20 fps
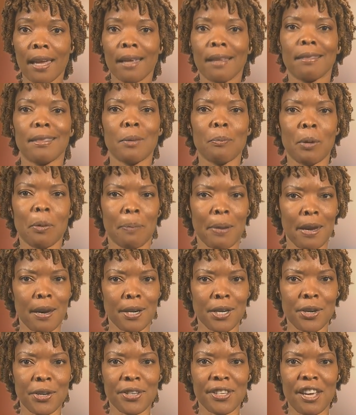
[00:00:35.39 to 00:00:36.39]
Then prepare
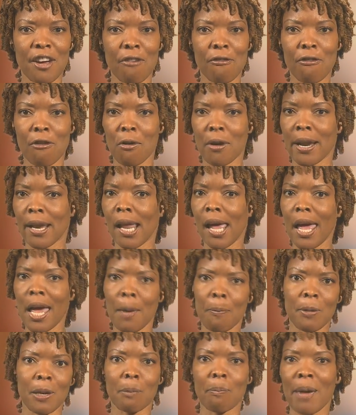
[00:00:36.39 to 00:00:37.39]
yourself for an
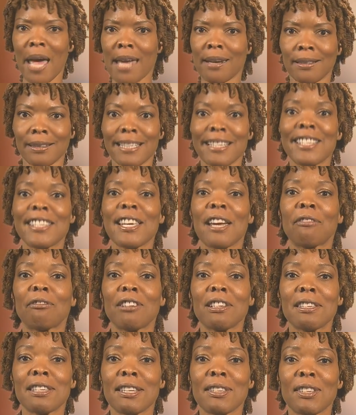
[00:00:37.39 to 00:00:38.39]
epic battle in San
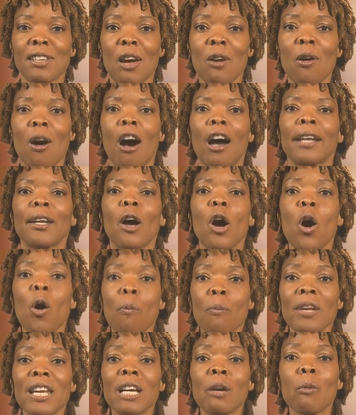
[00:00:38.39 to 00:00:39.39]
Francisco on
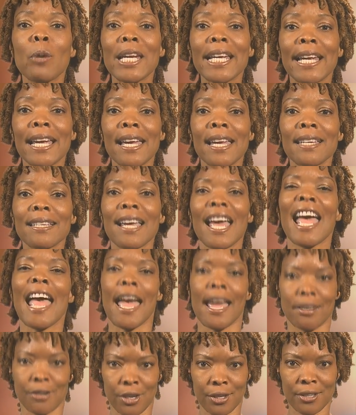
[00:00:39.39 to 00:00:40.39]
opening weekend
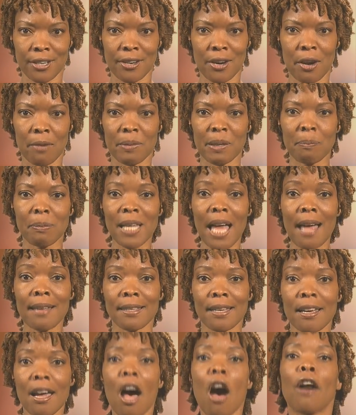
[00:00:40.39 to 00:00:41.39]
at Justin Herman
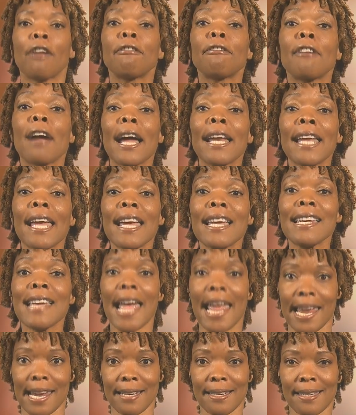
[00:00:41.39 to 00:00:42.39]
Plaza on Friday at
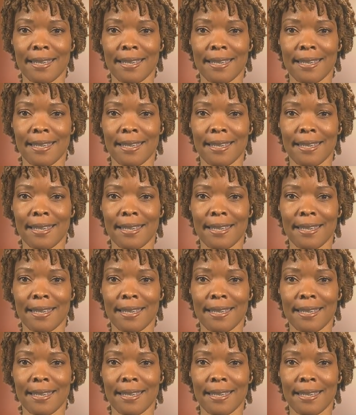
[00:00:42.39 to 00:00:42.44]
8.